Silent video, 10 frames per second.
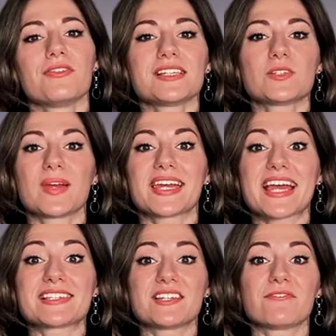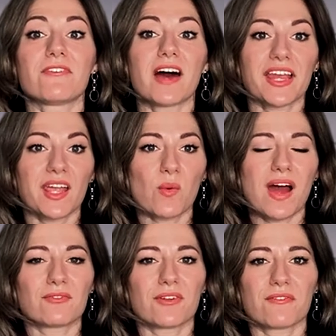This week is a defining
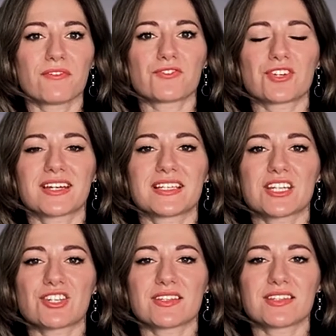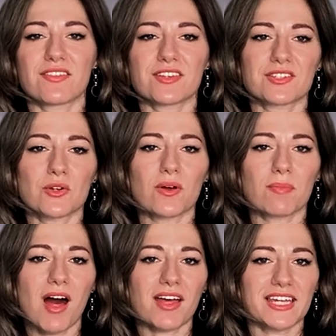one for the future conditions in the stock
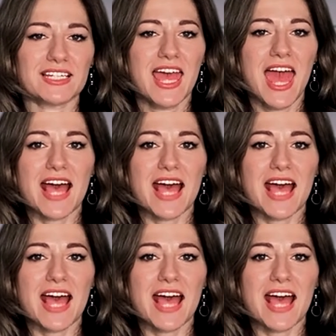market